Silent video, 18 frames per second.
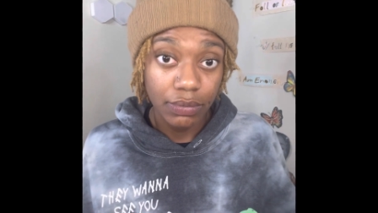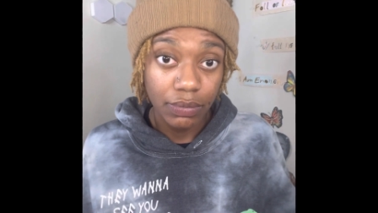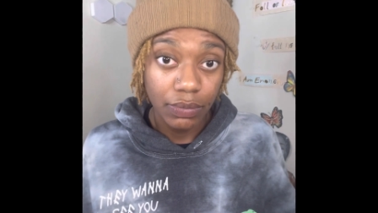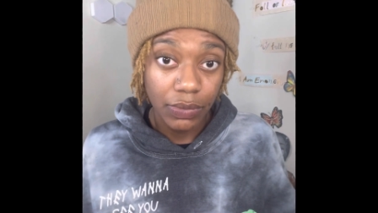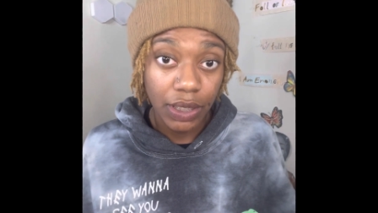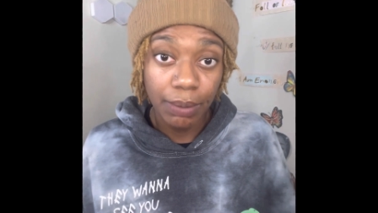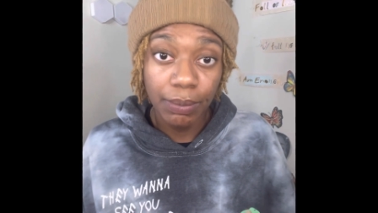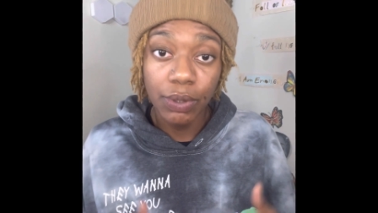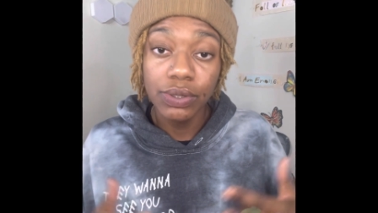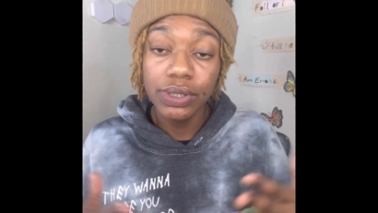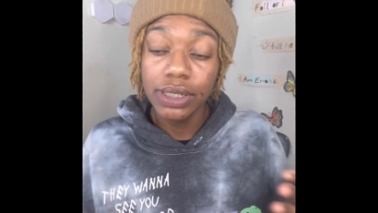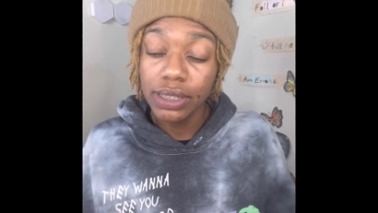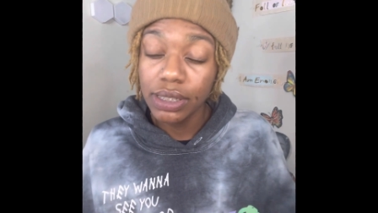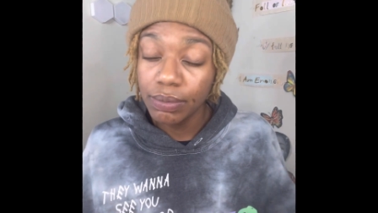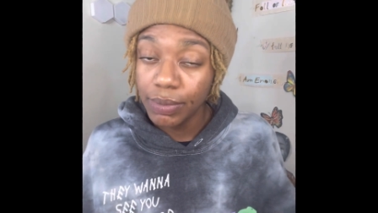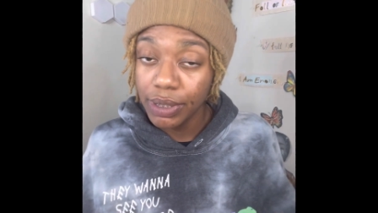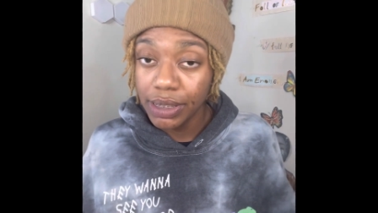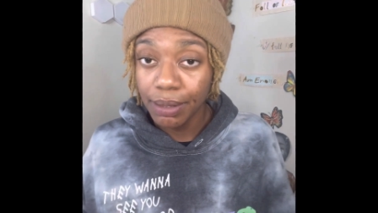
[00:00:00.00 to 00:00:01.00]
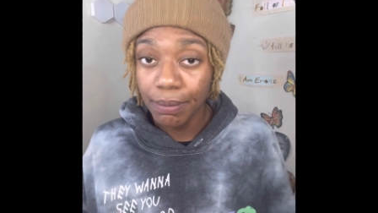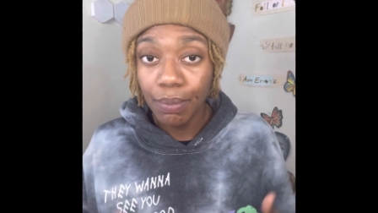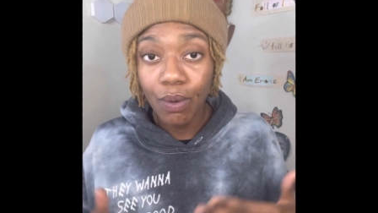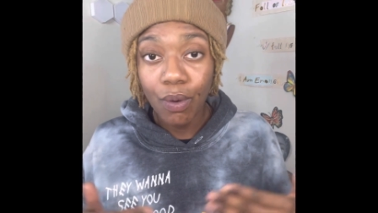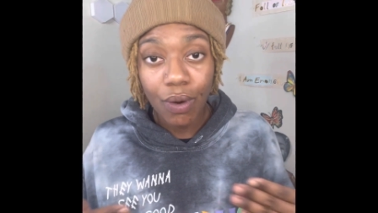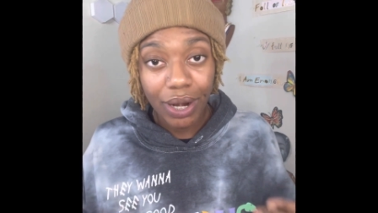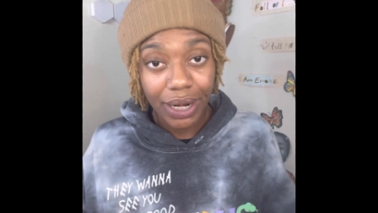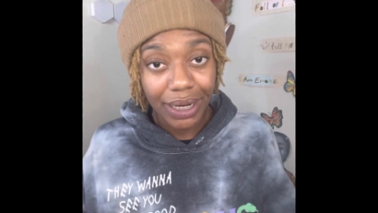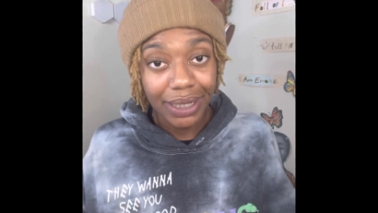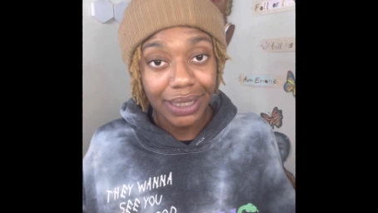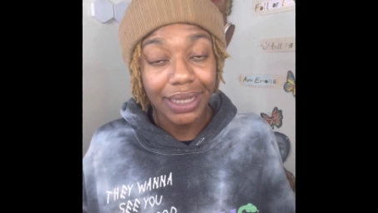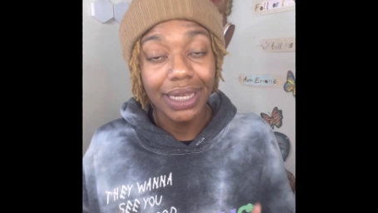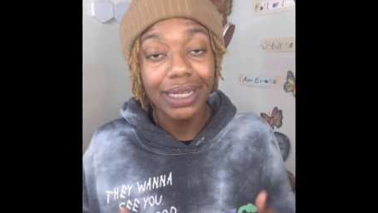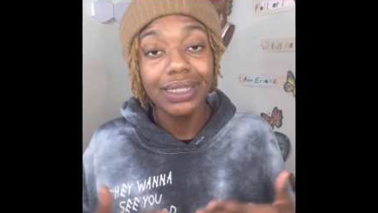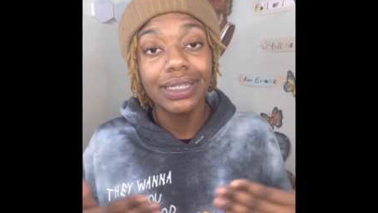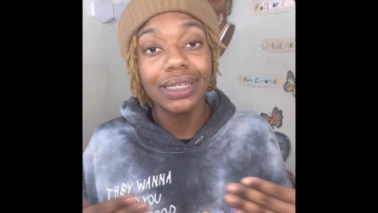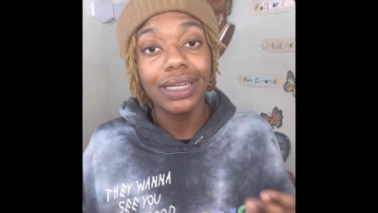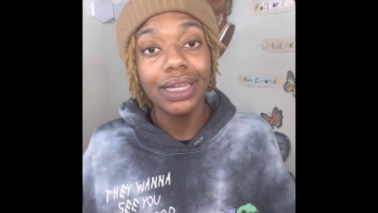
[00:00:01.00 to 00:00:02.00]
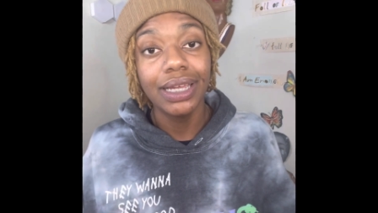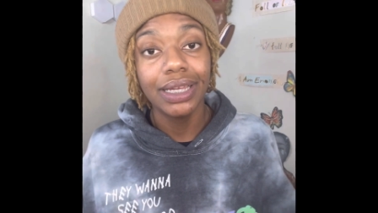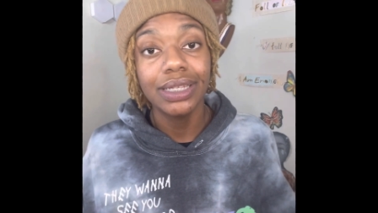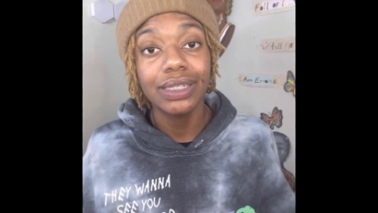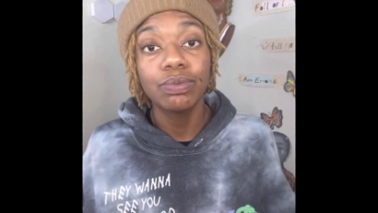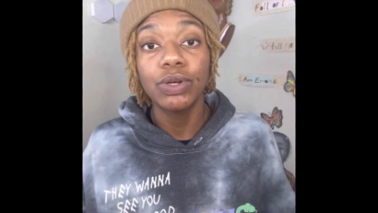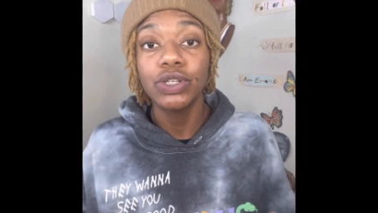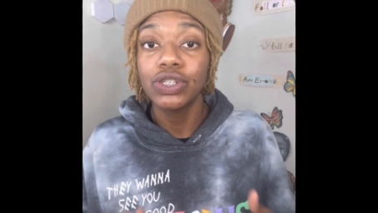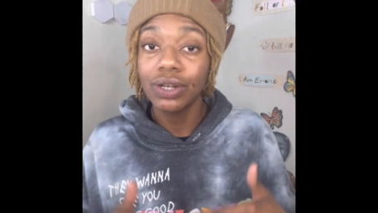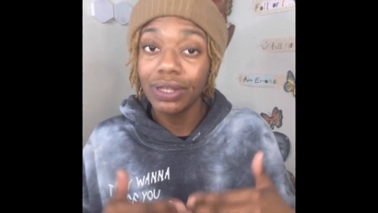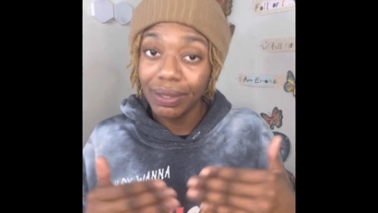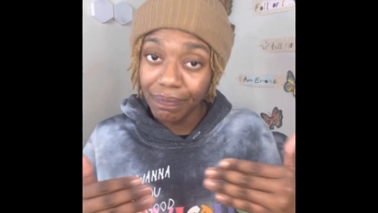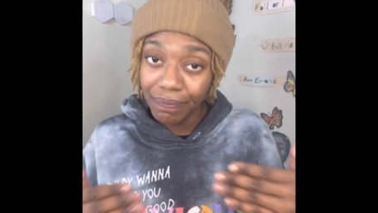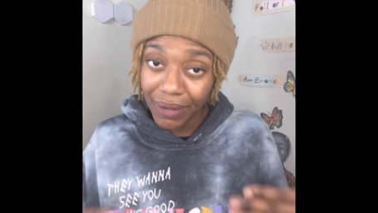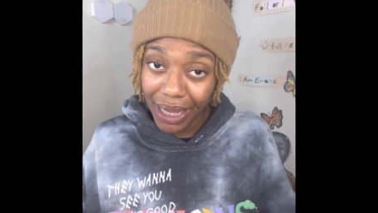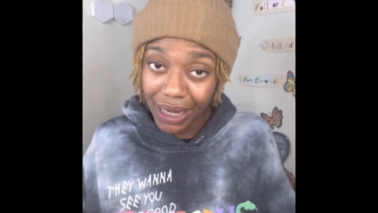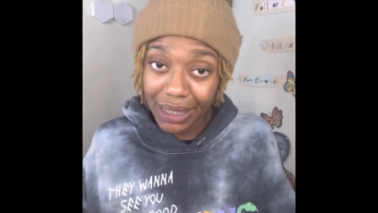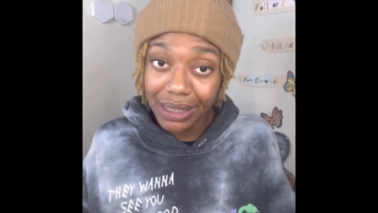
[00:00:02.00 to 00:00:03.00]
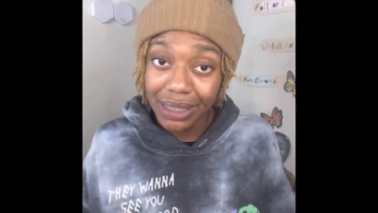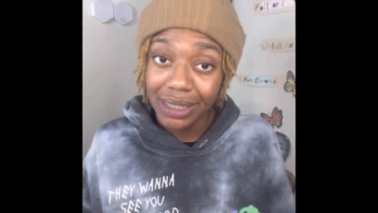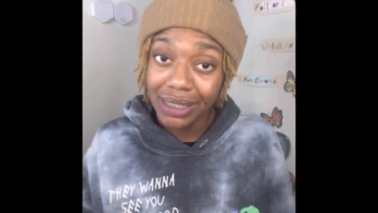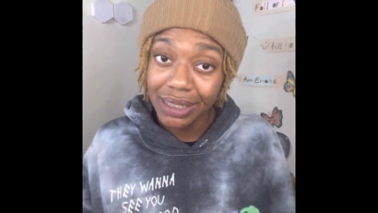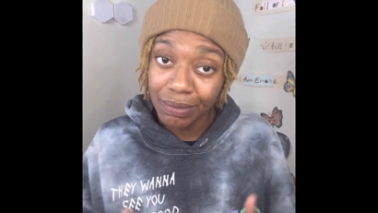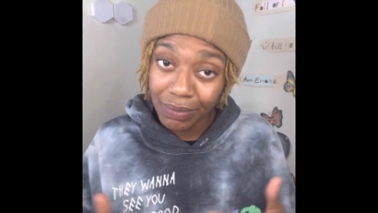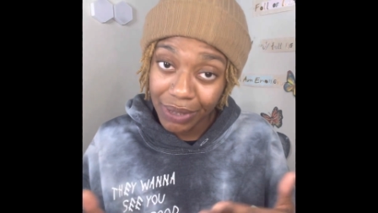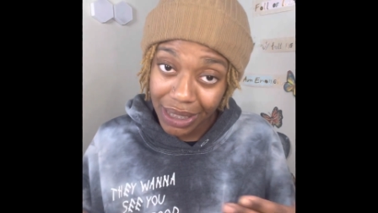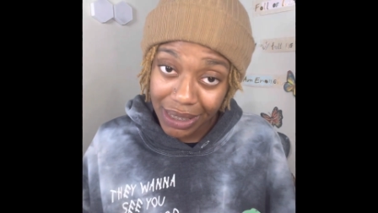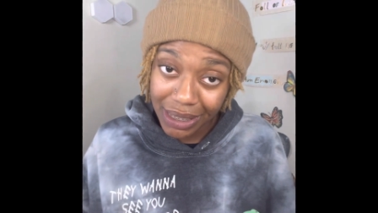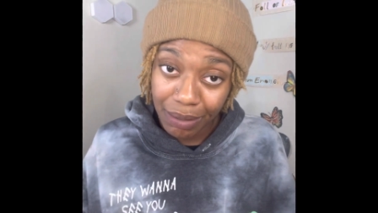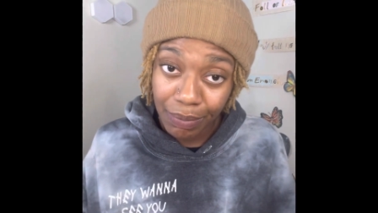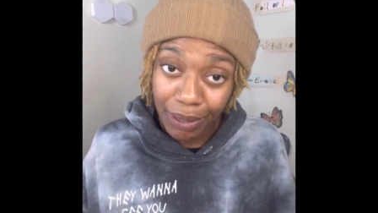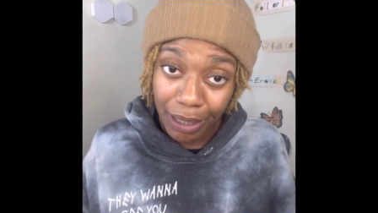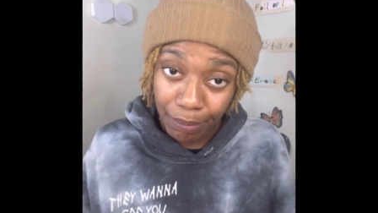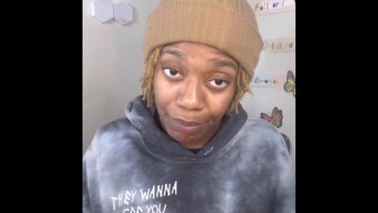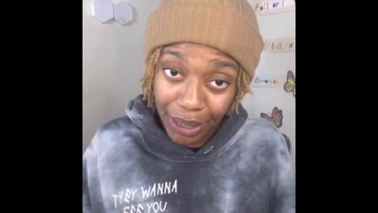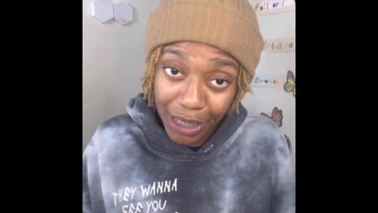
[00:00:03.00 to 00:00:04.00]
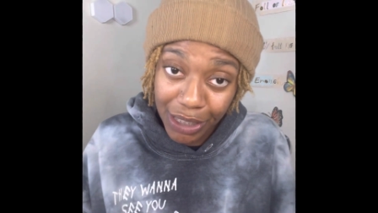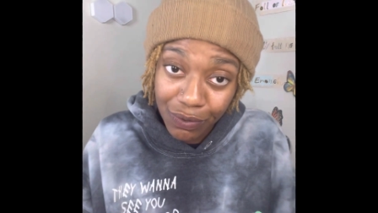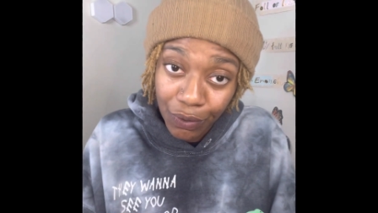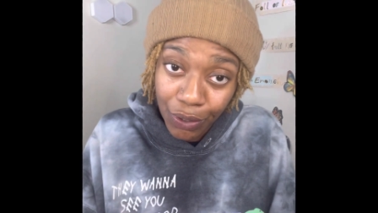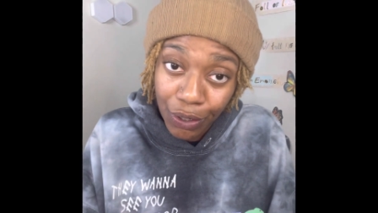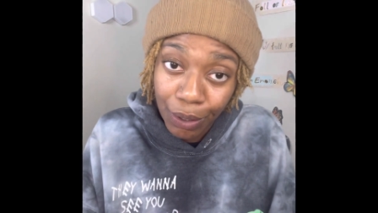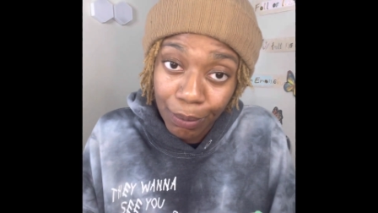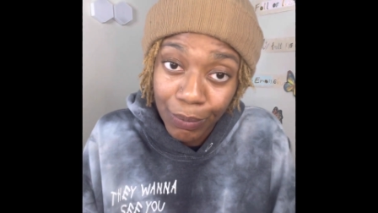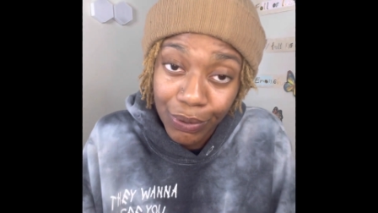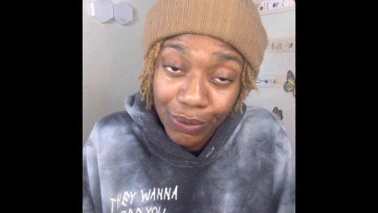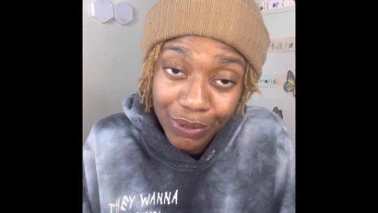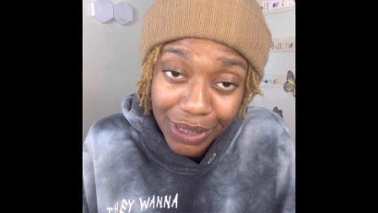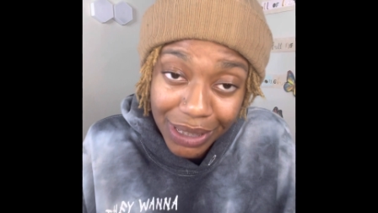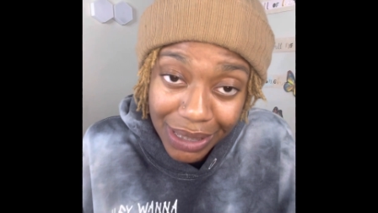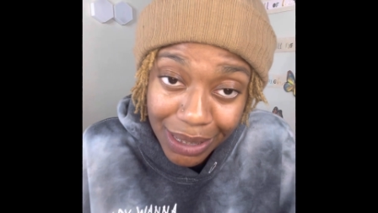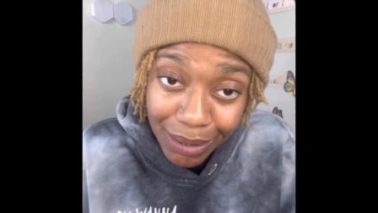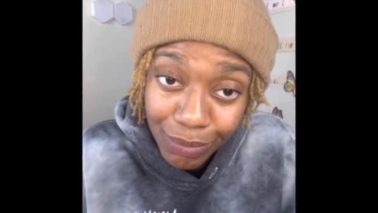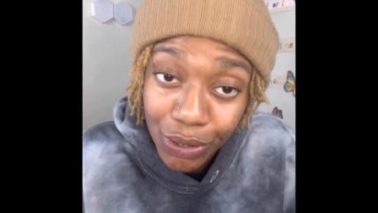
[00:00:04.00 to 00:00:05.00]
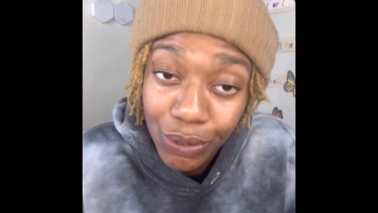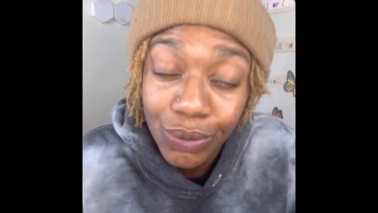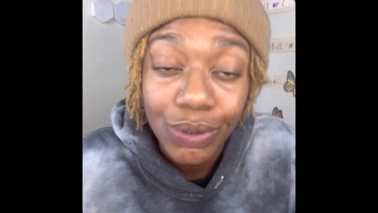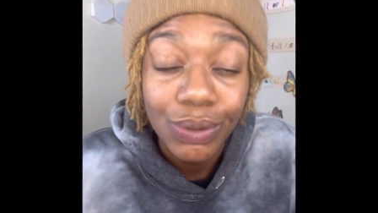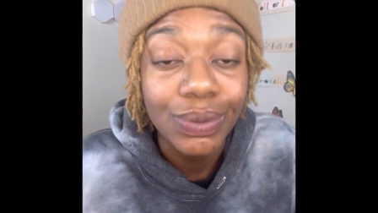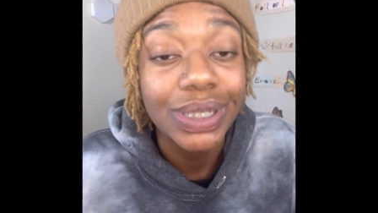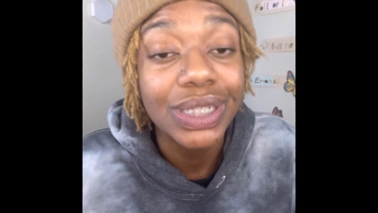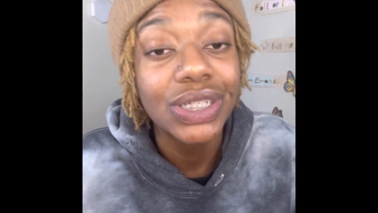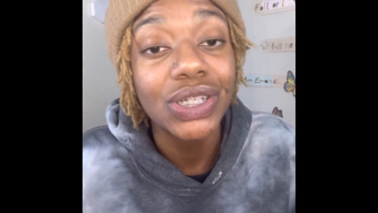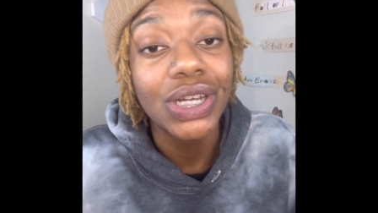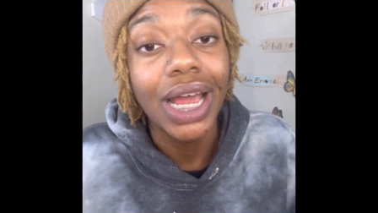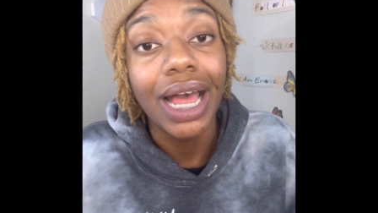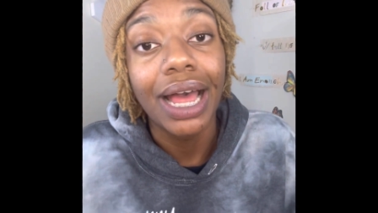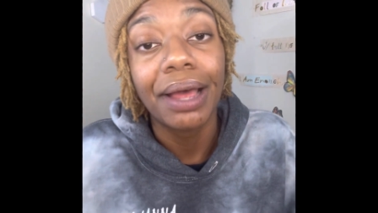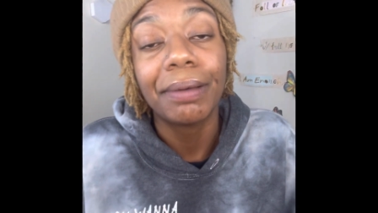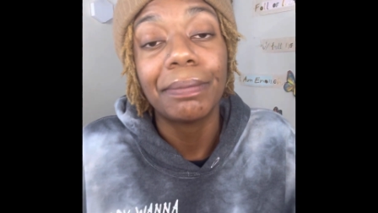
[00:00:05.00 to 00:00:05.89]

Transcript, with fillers: The immune system is important. Yes, it is. But your lymphatic system needs to be in place for your immune system to do its job.